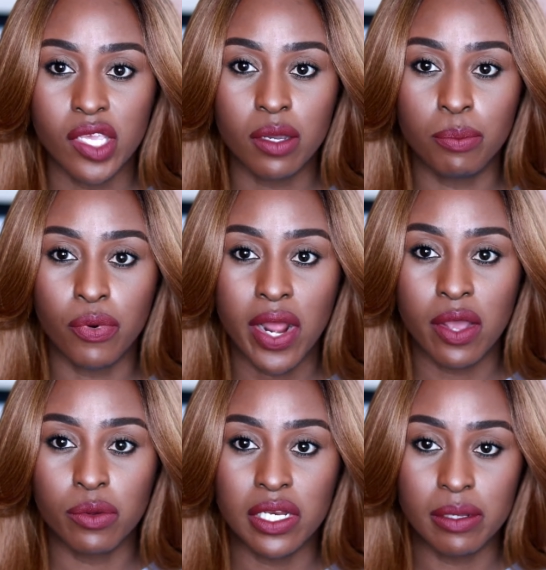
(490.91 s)
a
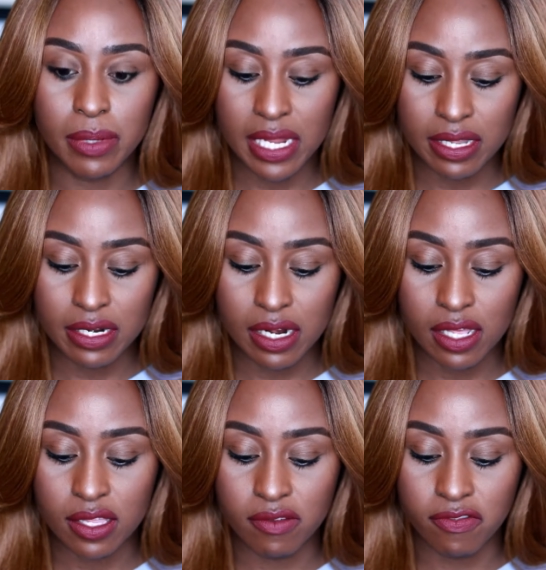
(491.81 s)
brown lip liner
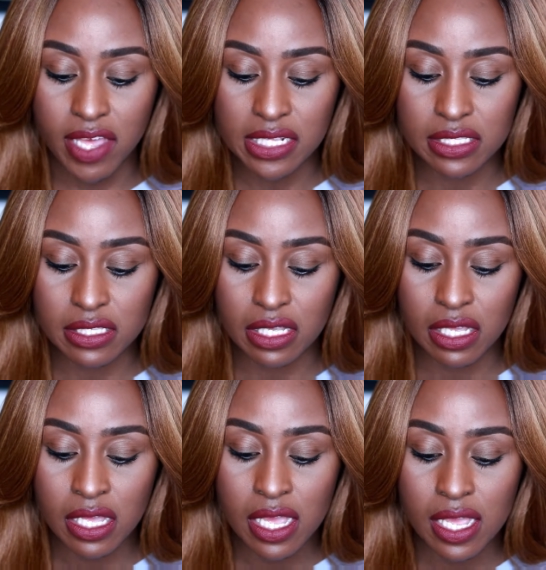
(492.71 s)
nothing
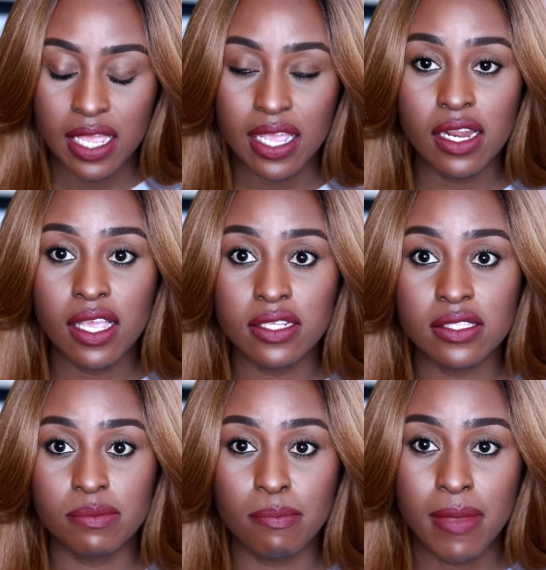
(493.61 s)
fancy it
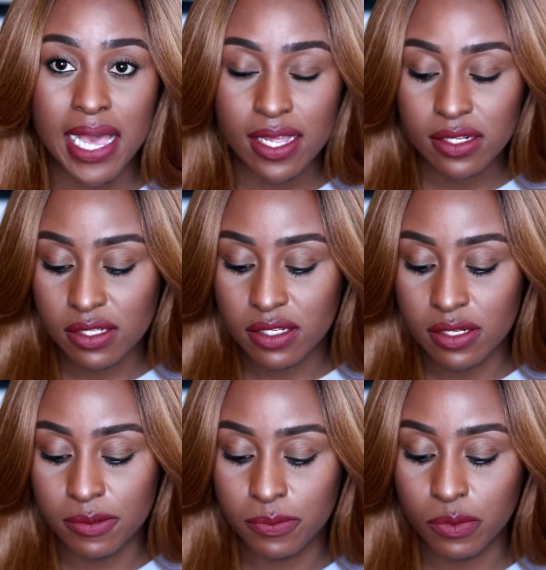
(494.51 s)
is
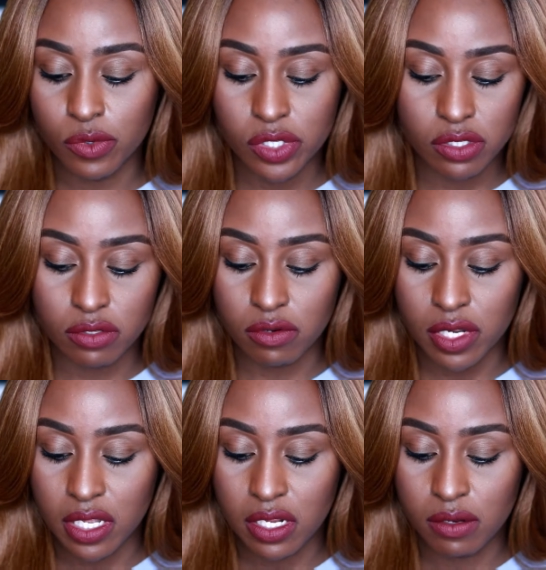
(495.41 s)
matte which is
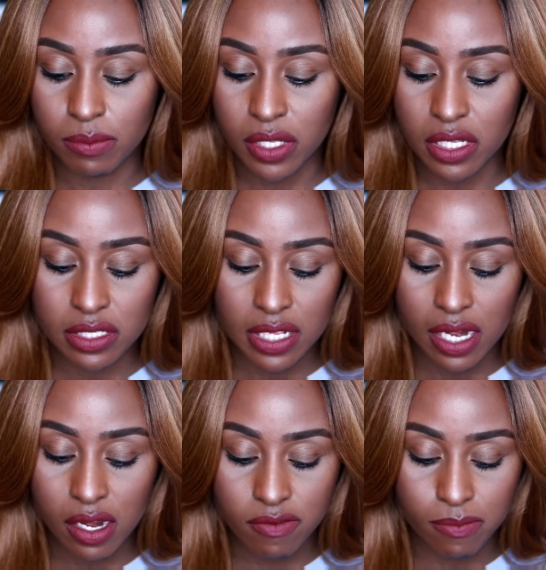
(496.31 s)
great because I
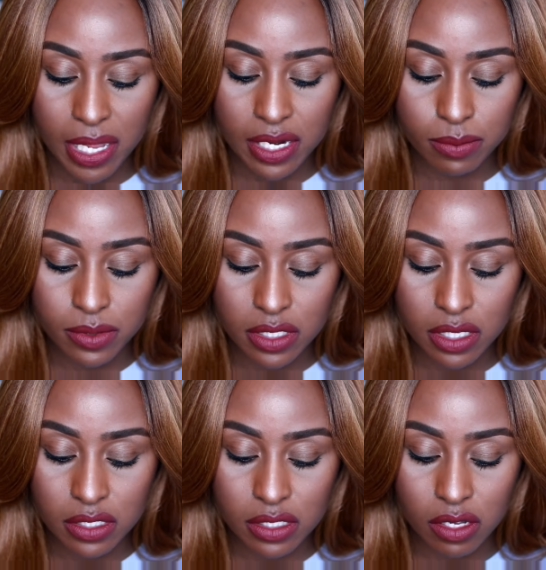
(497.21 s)
love matte
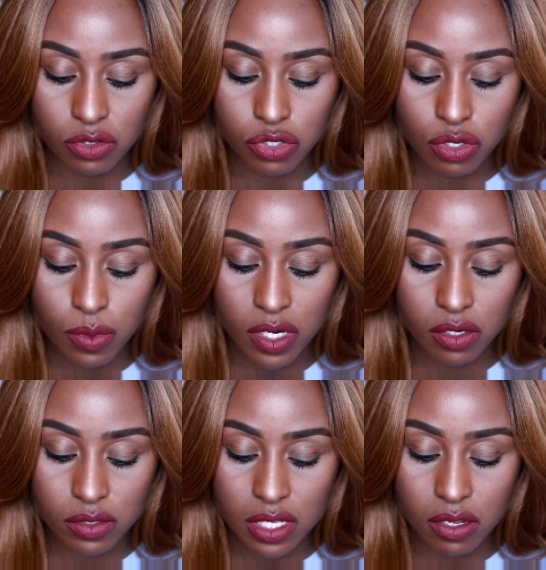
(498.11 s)
lipsticks I'll show you what it
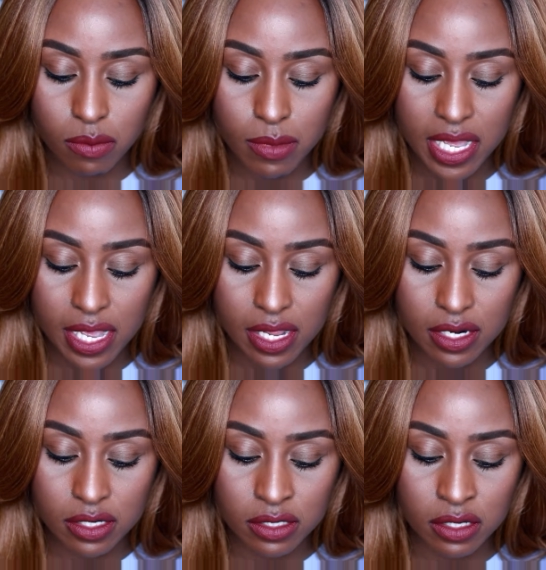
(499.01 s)
looks like on my
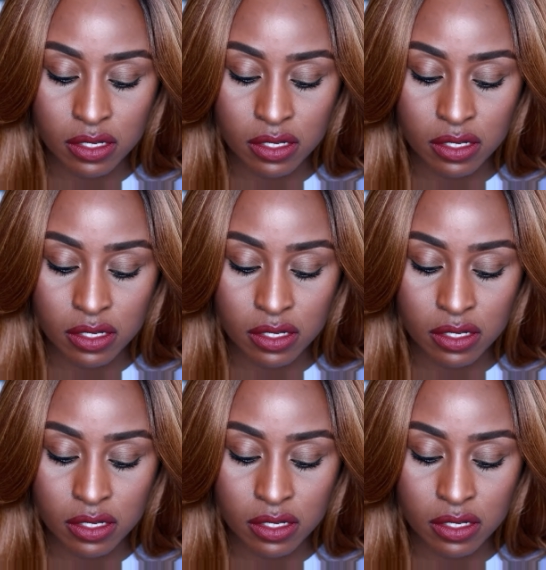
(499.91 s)
hand